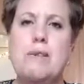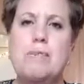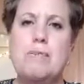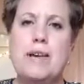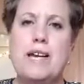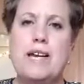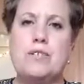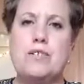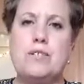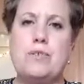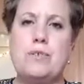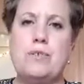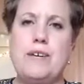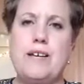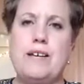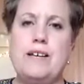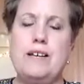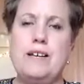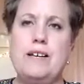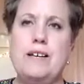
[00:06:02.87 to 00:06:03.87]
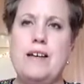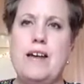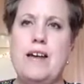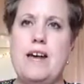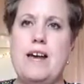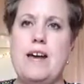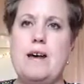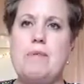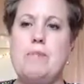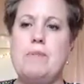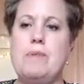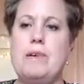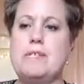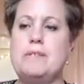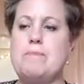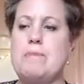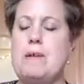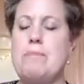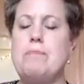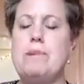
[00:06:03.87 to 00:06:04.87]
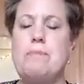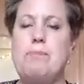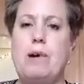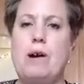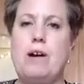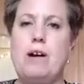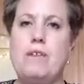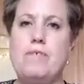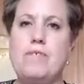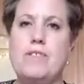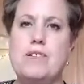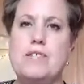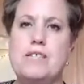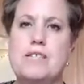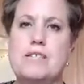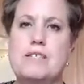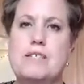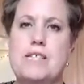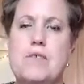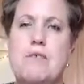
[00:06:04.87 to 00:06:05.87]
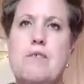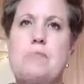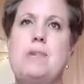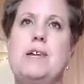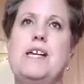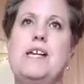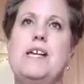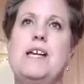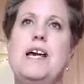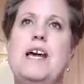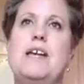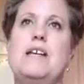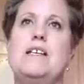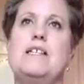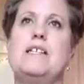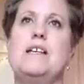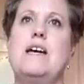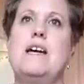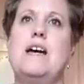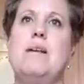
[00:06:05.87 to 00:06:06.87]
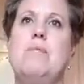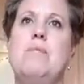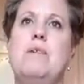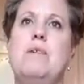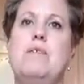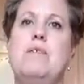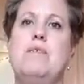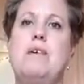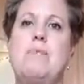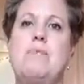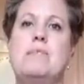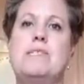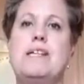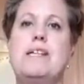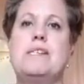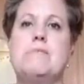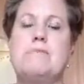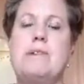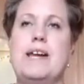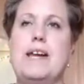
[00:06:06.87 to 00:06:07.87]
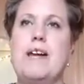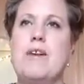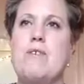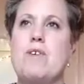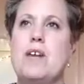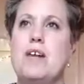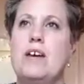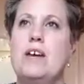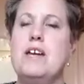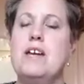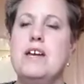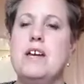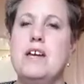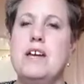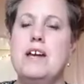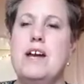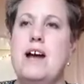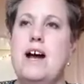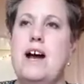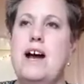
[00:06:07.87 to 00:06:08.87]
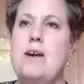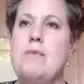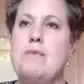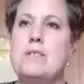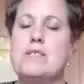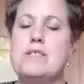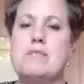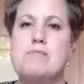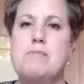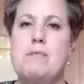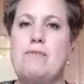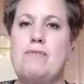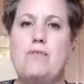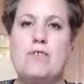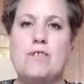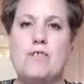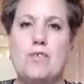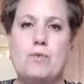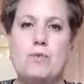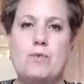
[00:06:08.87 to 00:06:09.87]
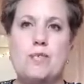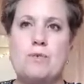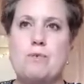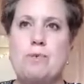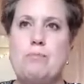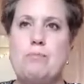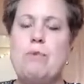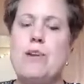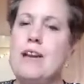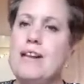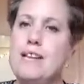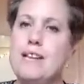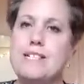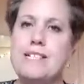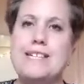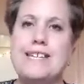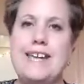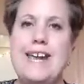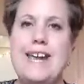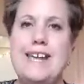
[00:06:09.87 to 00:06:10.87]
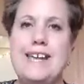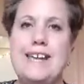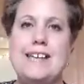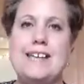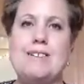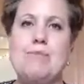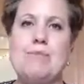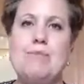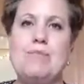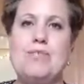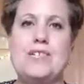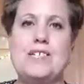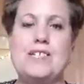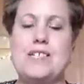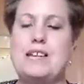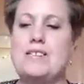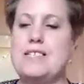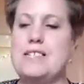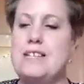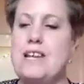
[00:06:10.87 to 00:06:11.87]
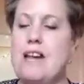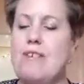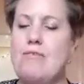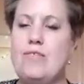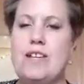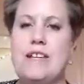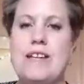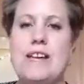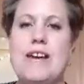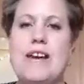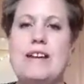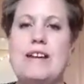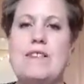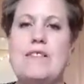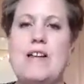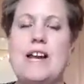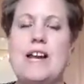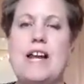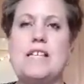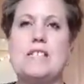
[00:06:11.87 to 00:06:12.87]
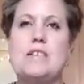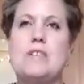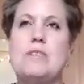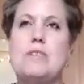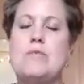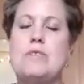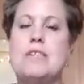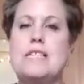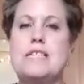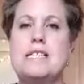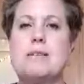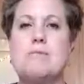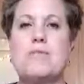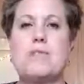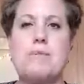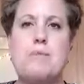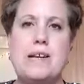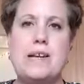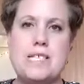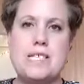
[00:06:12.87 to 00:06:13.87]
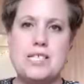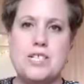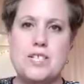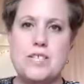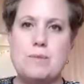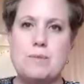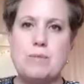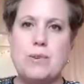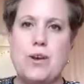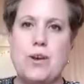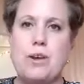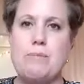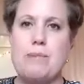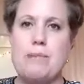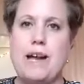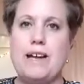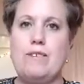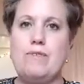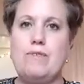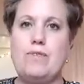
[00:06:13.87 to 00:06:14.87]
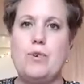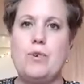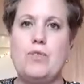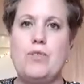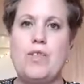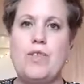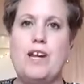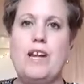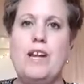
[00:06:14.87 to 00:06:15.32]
and join and be part of this ceremony and represent my area, my first thoughts were brilliant, yay, this sounds lovely. And then I started reading some of the messages that were going back and forth, and